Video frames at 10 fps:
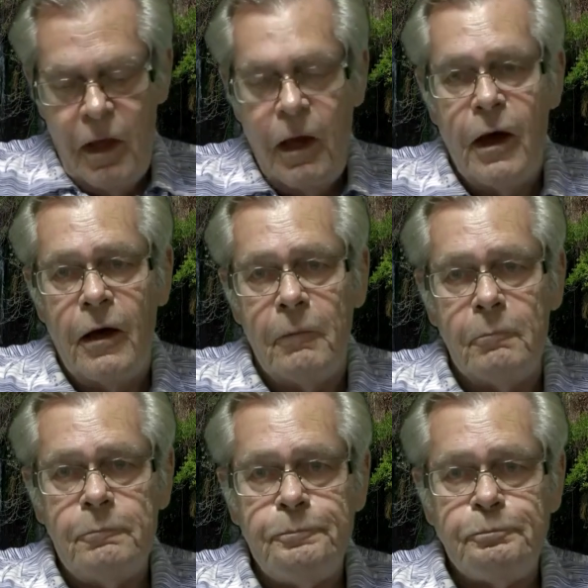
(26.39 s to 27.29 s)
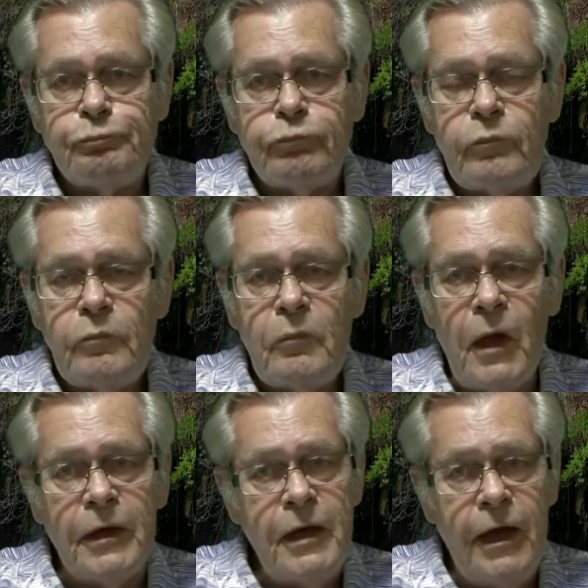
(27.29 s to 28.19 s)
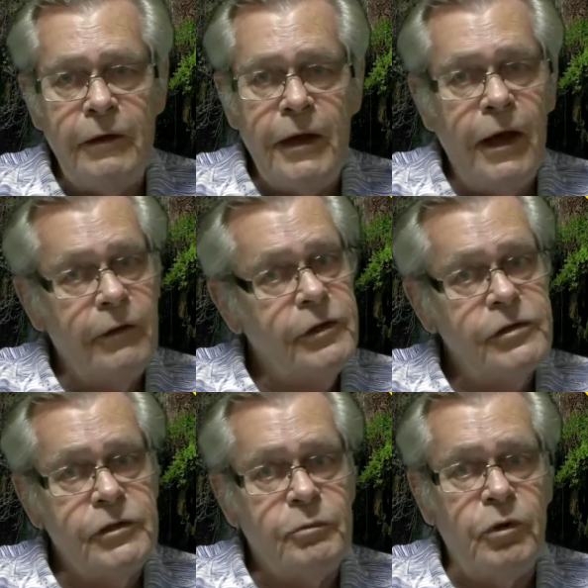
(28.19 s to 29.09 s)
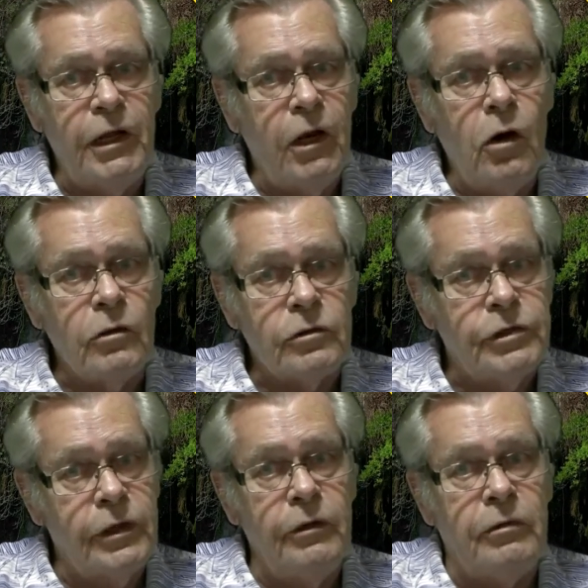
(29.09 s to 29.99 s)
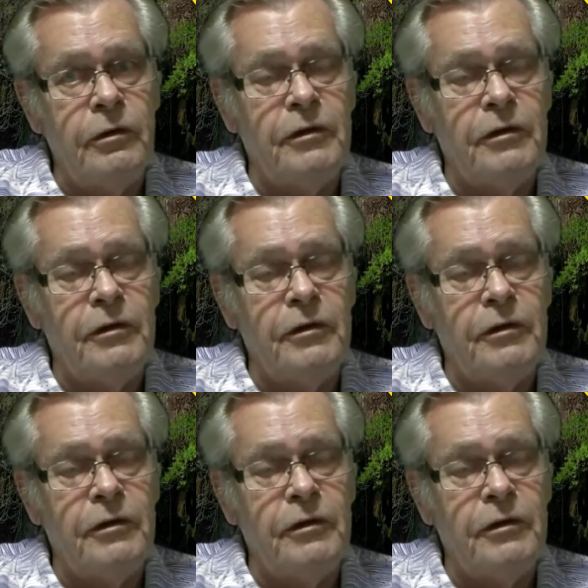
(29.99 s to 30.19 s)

Again, now this is pretty long, so